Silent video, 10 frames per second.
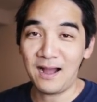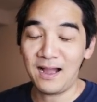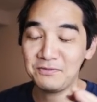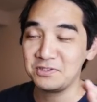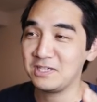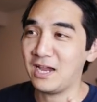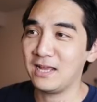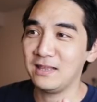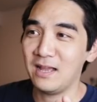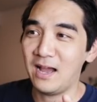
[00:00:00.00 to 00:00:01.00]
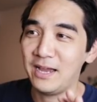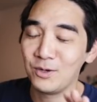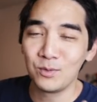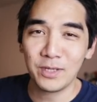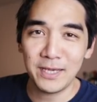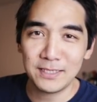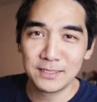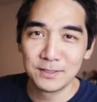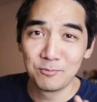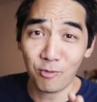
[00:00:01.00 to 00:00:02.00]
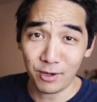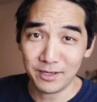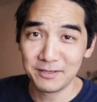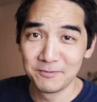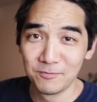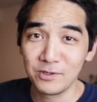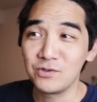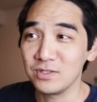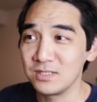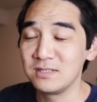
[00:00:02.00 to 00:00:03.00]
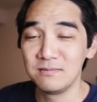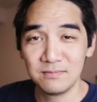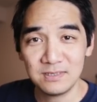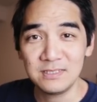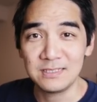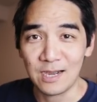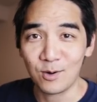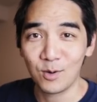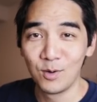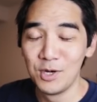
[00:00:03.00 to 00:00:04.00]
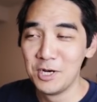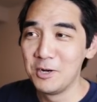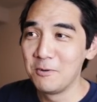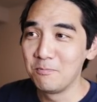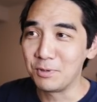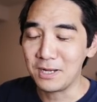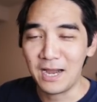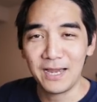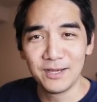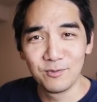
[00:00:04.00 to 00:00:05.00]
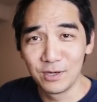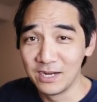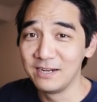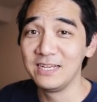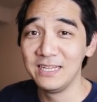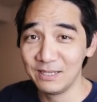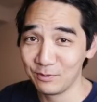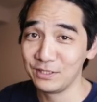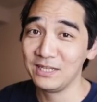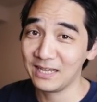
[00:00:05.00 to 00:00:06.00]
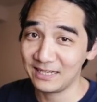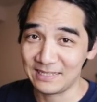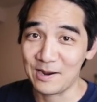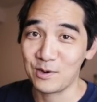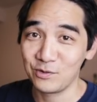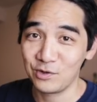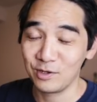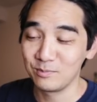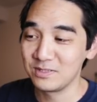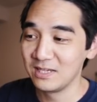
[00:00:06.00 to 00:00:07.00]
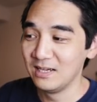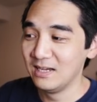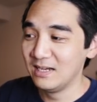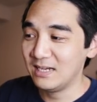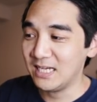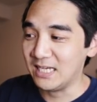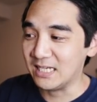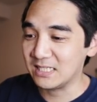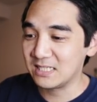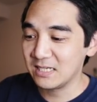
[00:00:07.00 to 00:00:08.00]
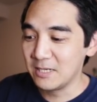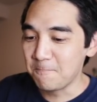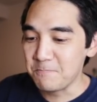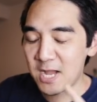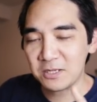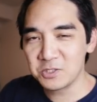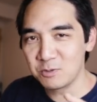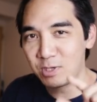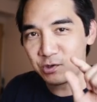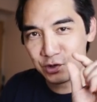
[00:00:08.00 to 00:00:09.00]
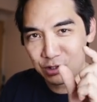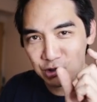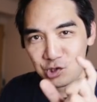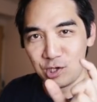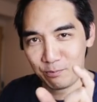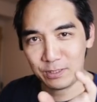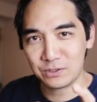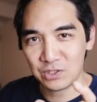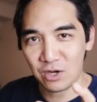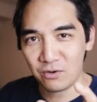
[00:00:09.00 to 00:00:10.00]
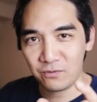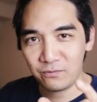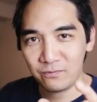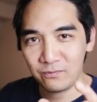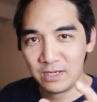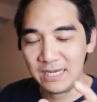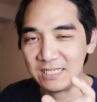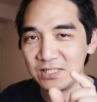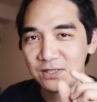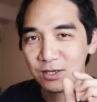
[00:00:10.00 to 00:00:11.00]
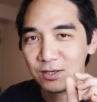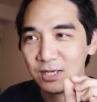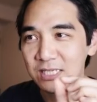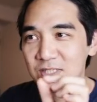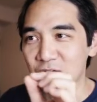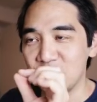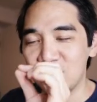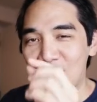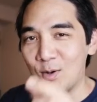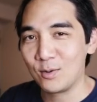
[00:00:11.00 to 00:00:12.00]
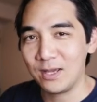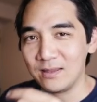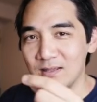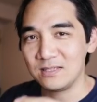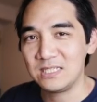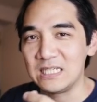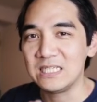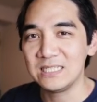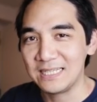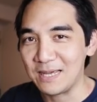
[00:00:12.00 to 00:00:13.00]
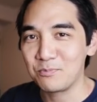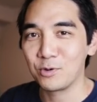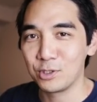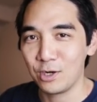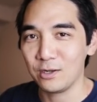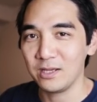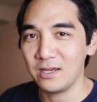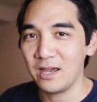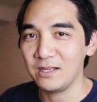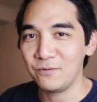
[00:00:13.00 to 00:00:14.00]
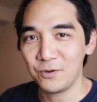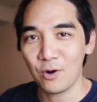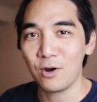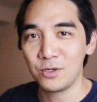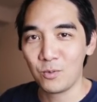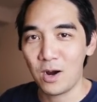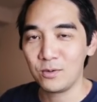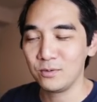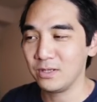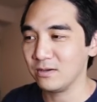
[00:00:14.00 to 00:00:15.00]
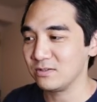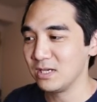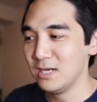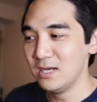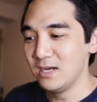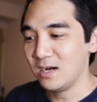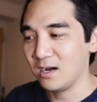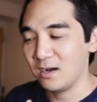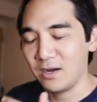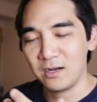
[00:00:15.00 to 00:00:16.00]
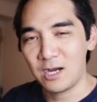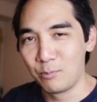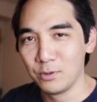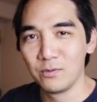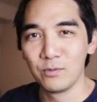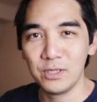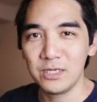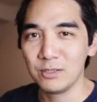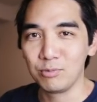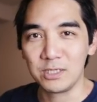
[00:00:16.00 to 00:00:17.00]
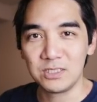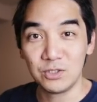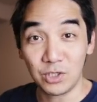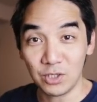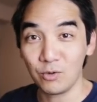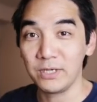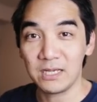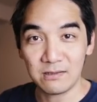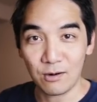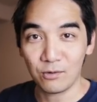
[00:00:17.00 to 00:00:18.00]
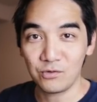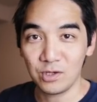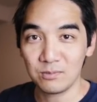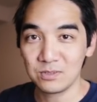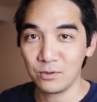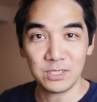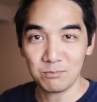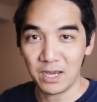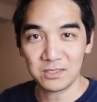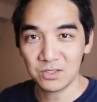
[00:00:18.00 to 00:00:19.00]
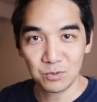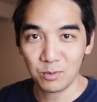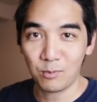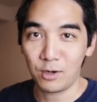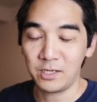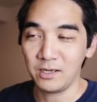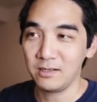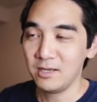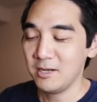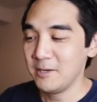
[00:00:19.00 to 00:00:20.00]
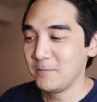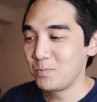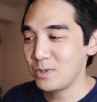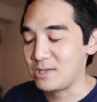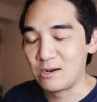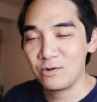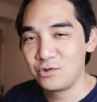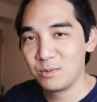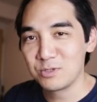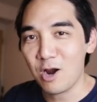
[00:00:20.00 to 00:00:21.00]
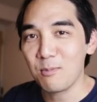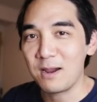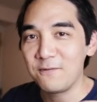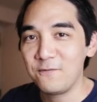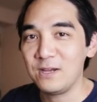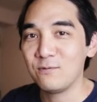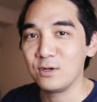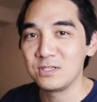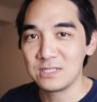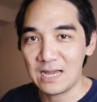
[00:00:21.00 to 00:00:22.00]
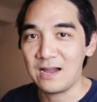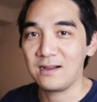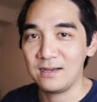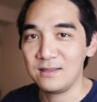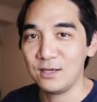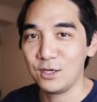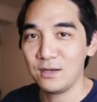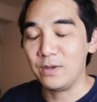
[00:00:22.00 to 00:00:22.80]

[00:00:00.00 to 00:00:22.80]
I have to say, I don't like poi, which is taro, but I really like taro chips. It's not so much the chip itself, it's the salt and the seasoning they put on it. And if you're on Oahu, there's a couple of really good places you can go and get taro chips, or you can buy at the supermarket. Taro chips are my favorite snack, I think.